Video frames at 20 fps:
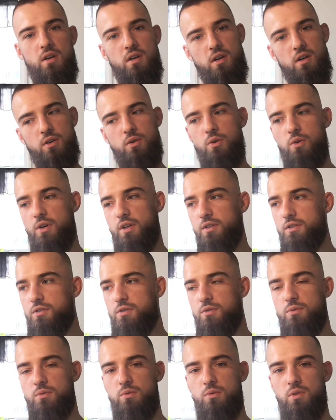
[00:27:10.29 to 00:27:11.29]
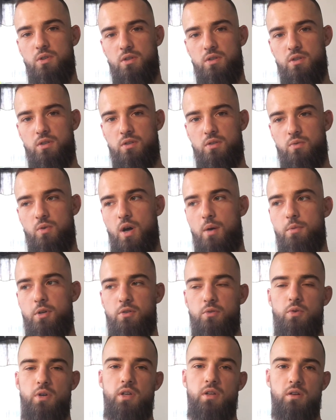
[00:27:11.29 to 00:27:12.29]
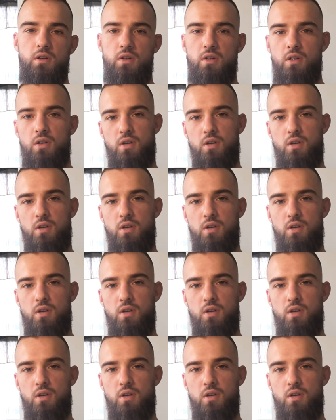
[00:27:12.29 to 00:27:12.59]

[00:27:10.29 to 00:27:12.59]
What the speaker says: according to Robert Greene,